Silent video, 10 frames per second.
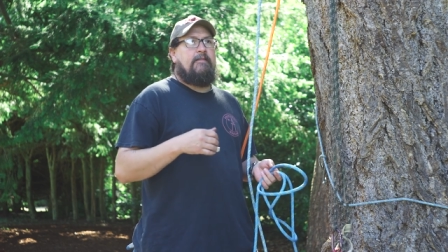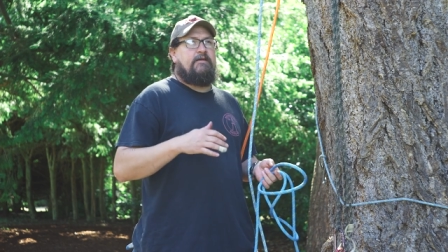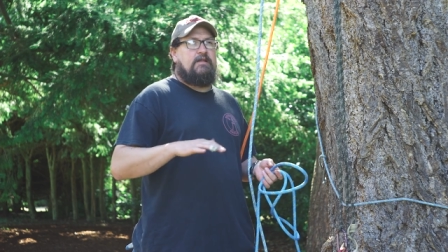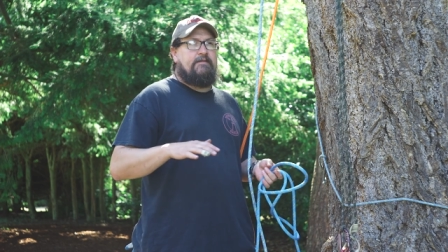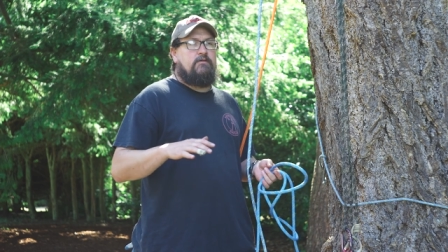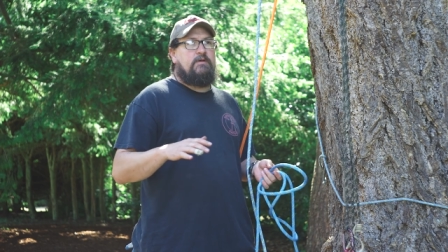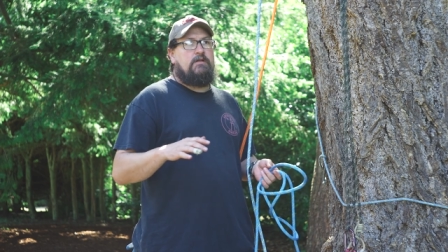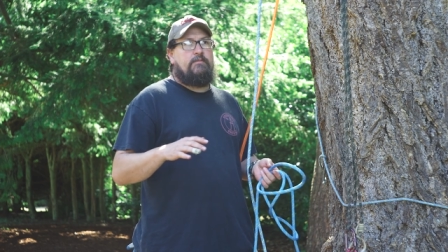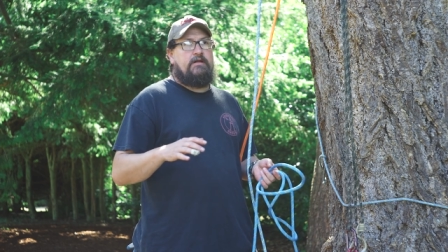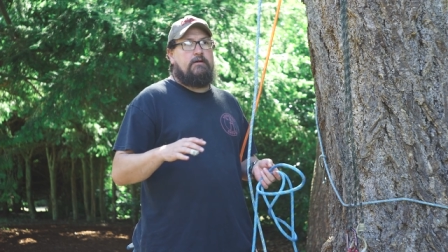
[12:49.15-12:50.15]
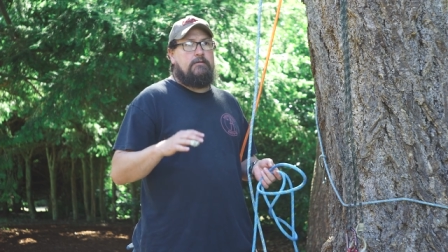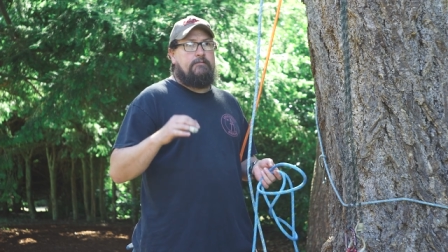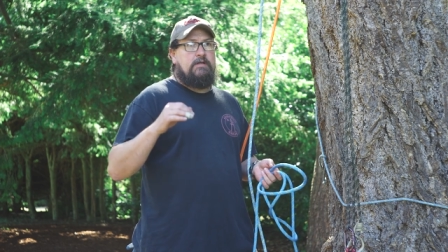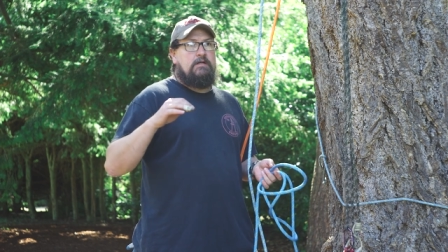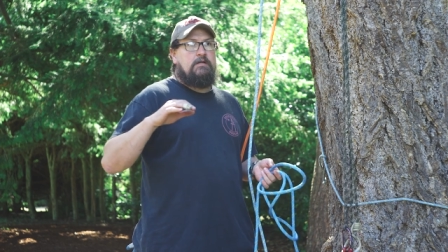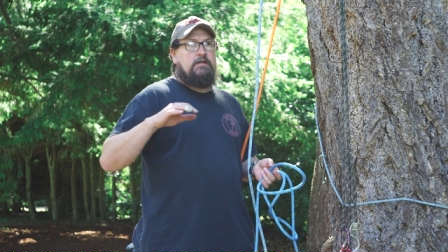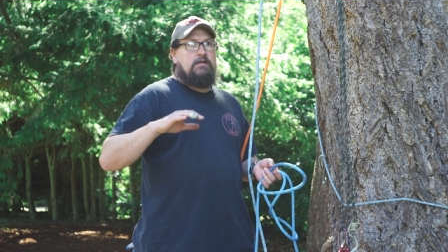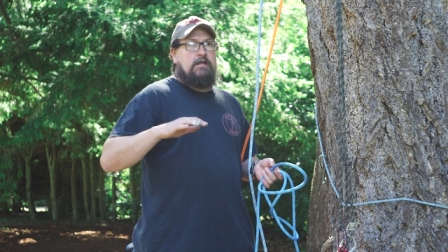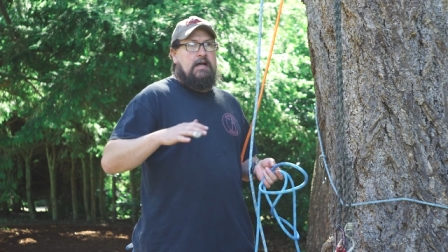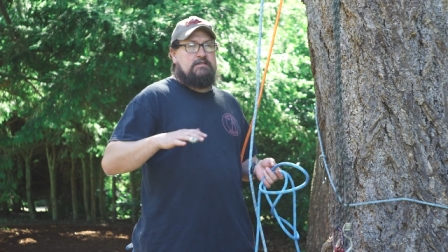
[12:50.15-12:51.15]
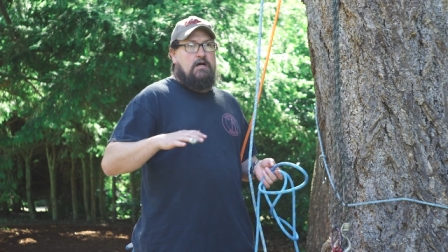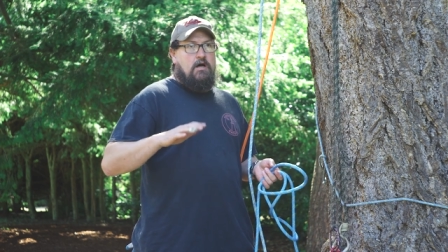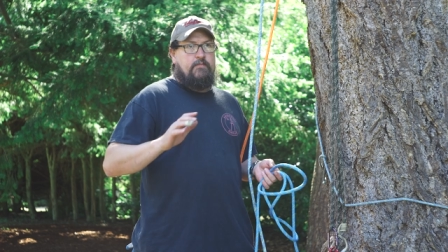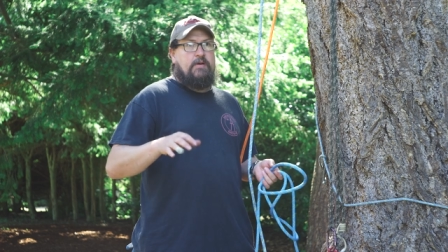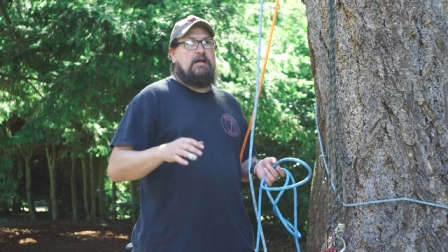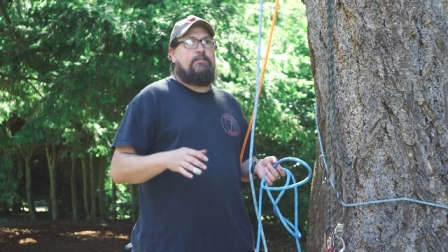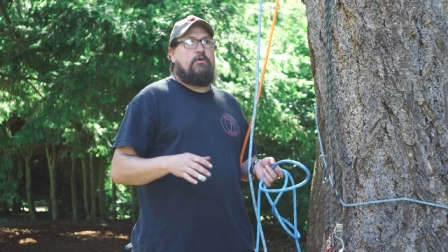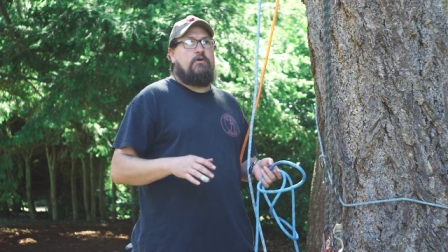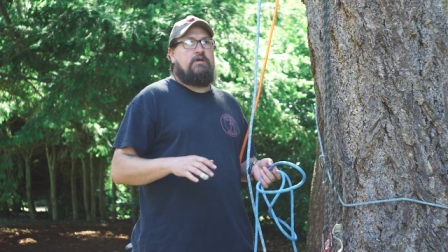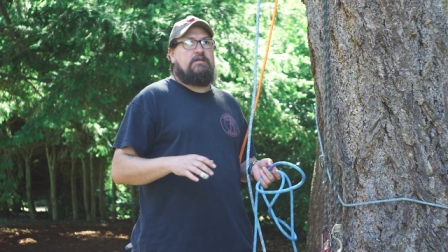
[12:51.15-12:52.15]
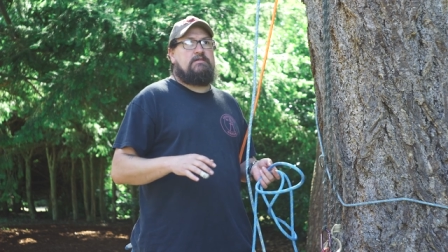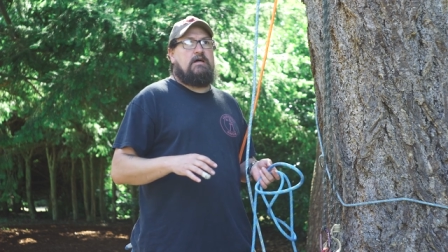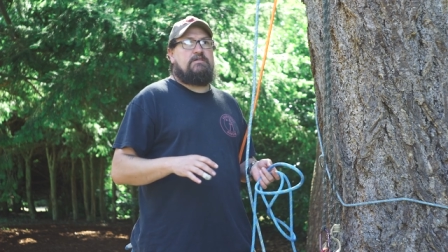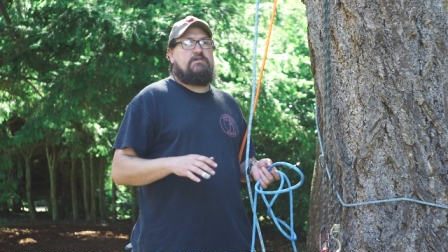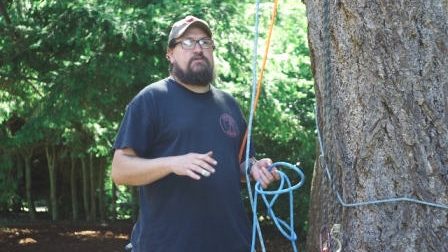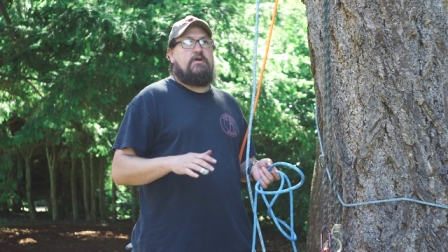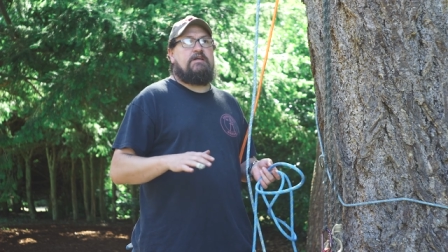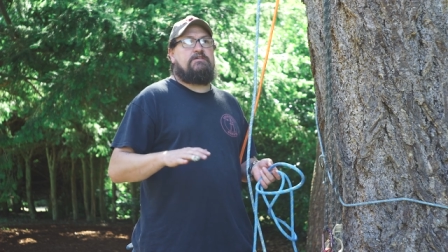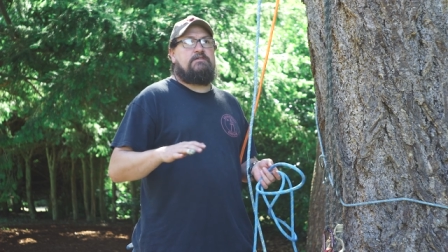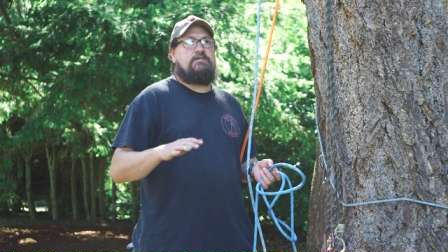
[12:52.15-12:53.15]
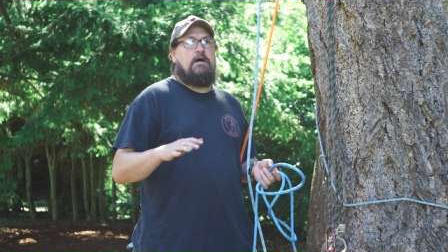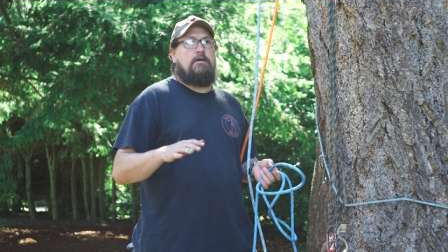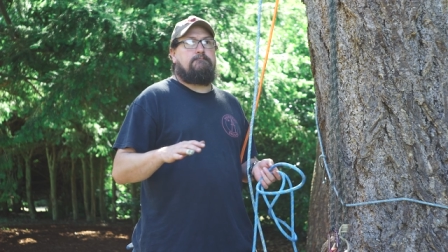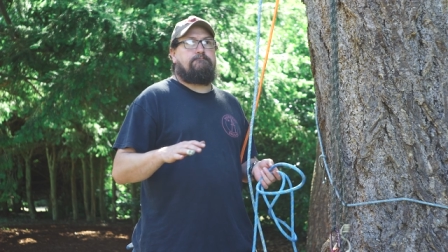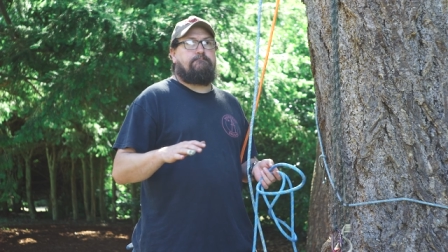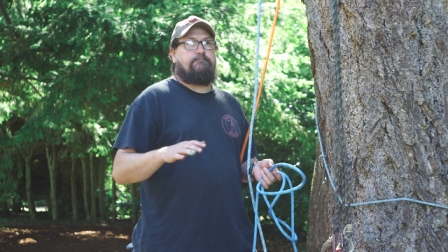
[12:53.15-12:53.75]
The 11 millimeter has on paper it uh, stretches um,